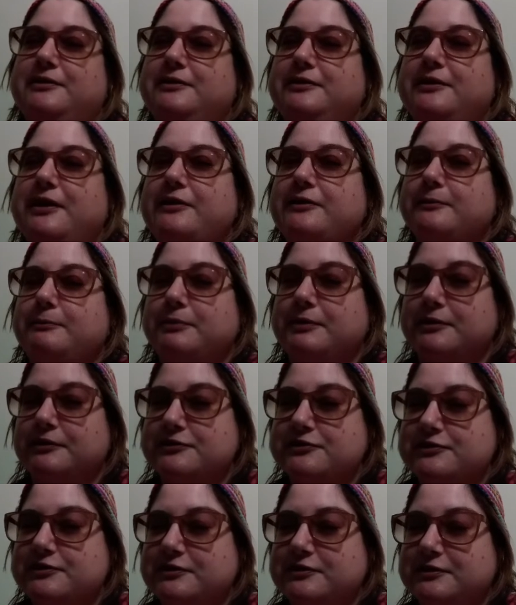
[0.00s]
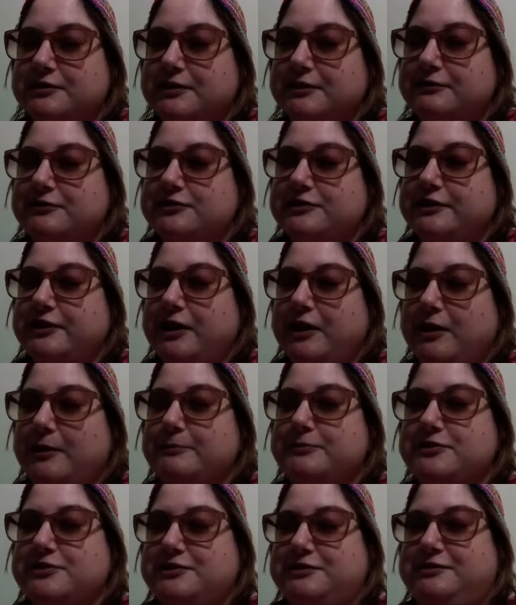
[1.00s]
and the other person gives the
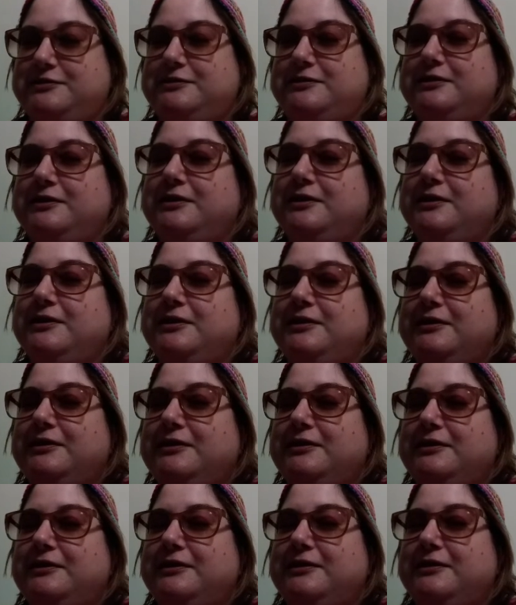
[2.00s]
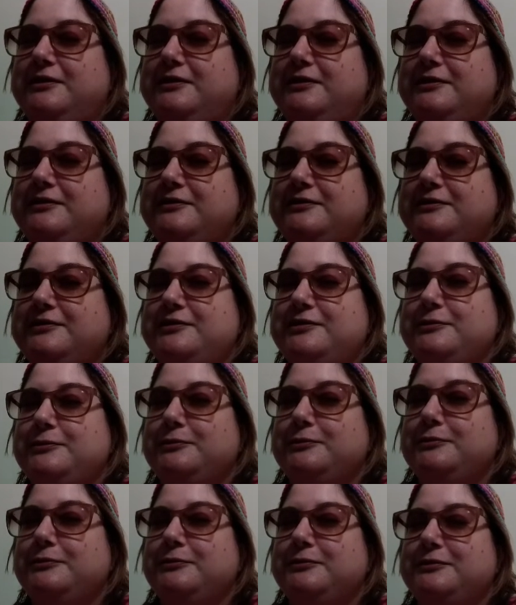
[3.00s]
option
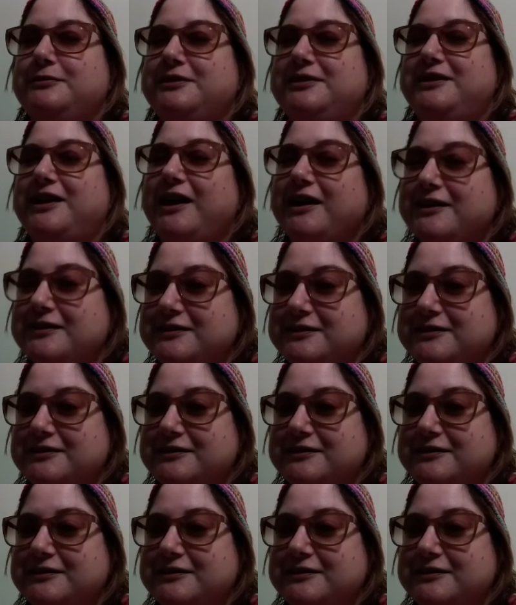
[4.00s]
to get